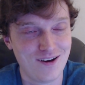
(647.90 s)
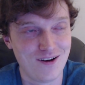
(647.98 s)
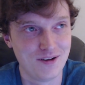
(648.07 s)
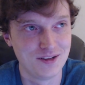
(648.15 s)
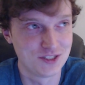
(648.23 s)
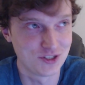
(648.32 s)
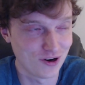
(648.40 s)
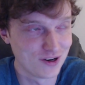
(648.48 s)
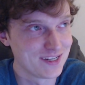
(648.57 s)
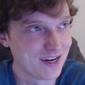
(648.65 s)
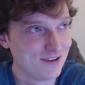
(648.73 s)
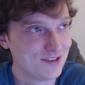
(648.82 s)
it turns
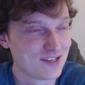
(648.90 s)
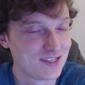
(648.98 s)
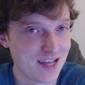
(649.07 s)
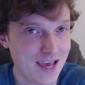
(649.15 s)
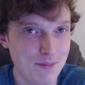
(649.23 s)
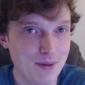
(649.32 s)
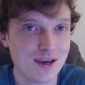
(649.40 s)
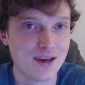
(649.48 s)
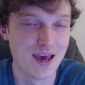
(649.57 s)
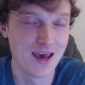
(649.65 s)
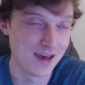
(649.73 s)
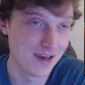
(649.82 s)
out slamming
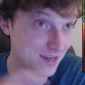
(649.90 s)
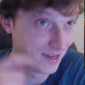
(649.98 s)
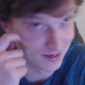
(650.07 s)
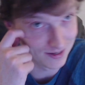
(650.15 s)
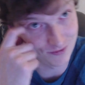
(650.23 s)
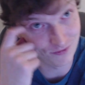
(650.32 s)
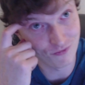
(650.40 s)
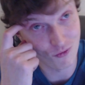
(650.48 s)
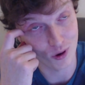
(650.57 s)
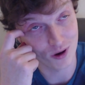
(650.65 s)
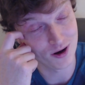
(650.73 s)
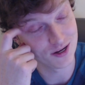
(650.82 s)
a
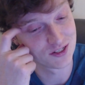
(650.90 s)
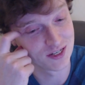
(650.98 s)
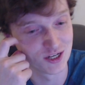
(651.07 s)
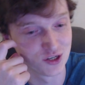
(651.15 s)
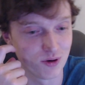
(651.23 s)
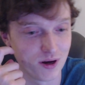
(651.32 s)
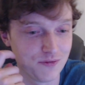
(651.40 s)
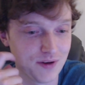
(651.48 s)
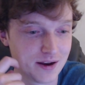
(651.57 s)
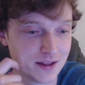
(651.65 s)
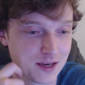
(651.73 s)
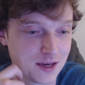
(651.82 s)
4-cost 10-12 out
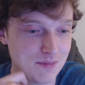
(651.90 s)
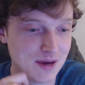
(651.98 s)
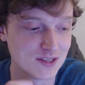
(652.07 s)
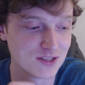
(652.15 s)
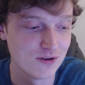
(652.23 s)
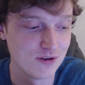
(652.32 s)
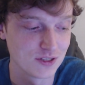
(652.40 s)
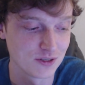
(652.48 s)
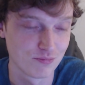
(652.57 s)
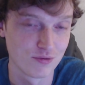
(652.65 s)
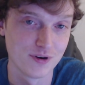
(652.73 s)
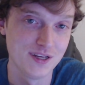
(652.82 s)
of the command zone is a
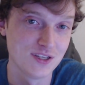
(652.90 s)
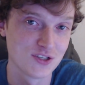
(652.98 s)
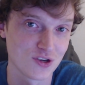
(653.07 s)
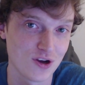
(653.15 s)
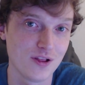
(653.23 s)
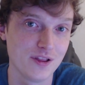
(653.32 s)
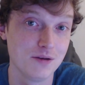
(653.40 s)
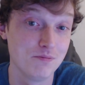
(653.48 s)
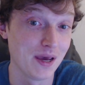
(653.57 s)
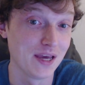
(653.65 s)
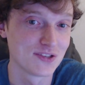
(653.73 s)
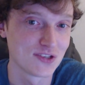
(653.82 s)
pretty solid
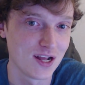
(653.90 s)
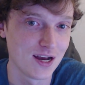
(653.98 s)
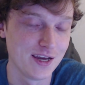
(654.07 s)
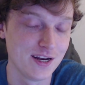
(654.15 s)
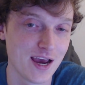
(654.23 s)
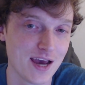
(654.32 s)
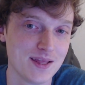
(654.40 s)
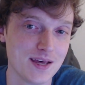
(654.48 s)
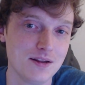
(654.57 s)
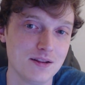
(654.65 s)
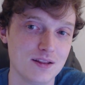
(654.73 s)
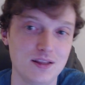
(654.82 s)
baseline, and
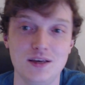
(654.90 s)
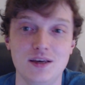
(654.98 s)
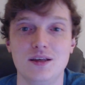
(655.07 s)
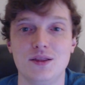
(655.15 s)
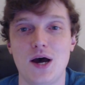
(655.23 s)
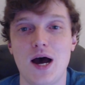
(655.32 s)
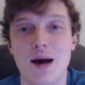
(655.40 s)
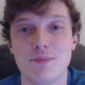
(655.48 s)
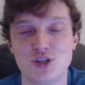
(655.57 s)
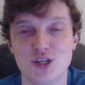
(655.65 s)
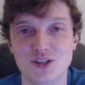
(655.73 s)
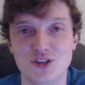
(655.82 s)
then the
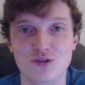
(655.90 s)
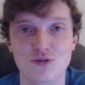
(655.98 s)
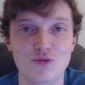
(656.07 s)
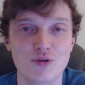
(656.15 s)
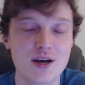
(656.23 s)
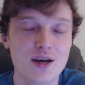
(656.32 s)
option to